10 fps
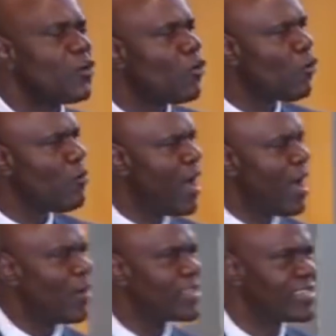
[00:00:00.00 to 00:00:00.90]

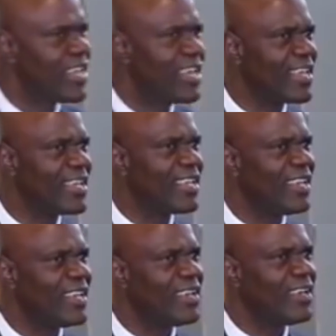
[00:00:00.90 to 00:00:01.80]
Nkrumah was saying,
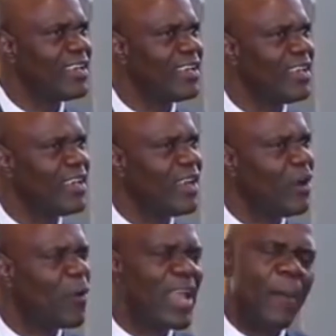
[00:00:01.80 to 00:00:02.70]

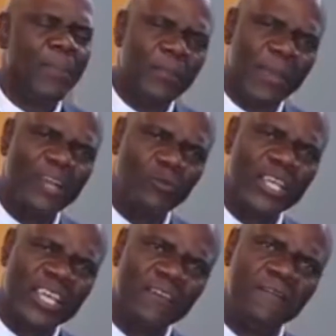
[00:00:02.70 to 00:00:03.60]
we are prepared to
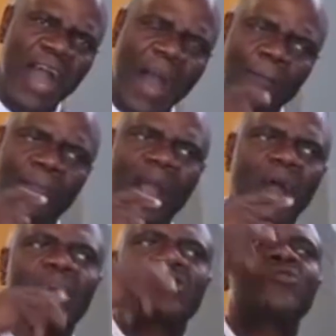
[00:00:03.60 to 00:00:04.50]
give up
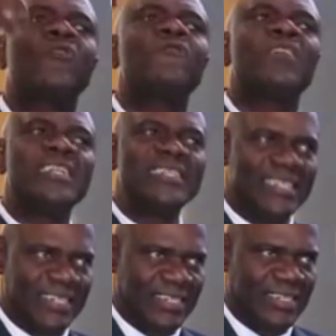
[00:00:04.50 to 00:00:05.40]
our sovereignty.